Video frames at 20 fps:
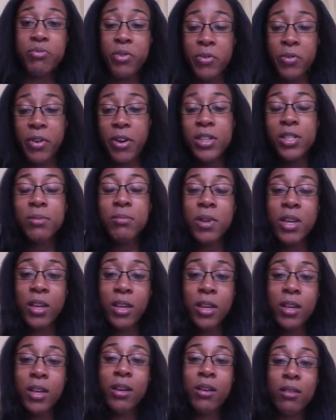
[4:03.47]
Reverts
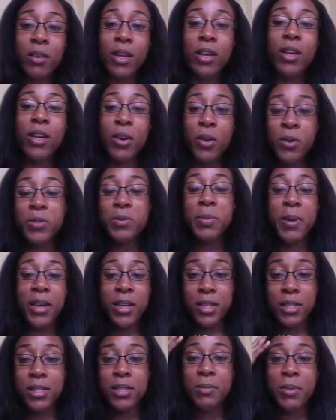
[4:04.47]
meaning like it goes back
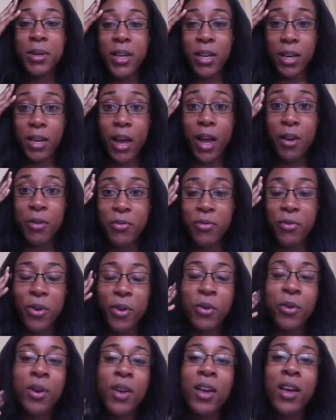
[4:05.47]
into being an
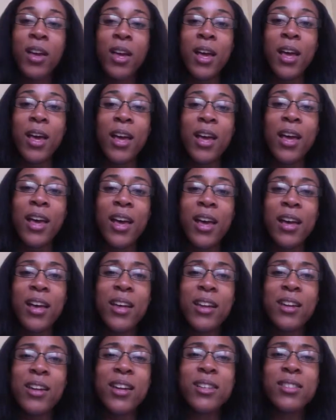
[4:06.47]
afro.
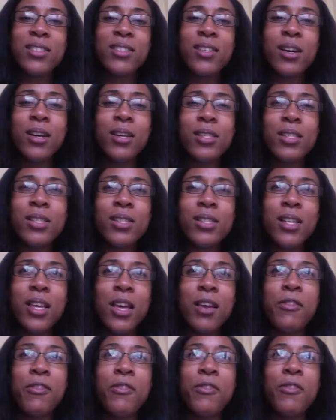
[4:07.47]
And it sucks
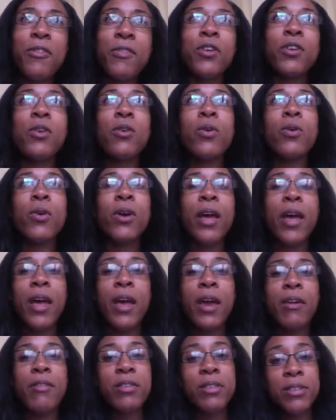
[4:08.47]
if your
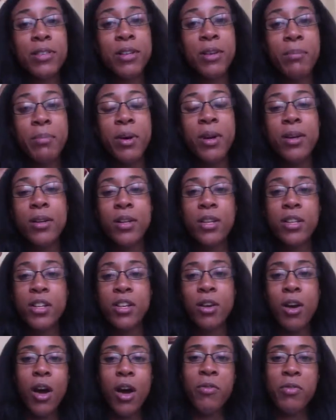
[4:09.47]
hair is in a bun
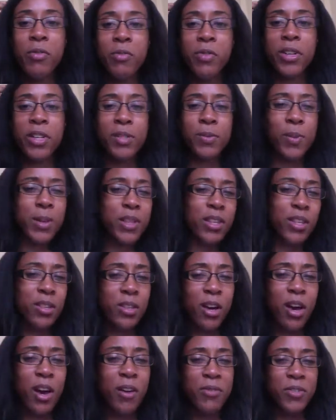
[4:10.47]
and half of it is wet, the
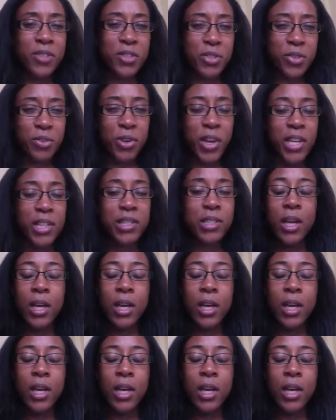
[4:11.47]
other half is straight.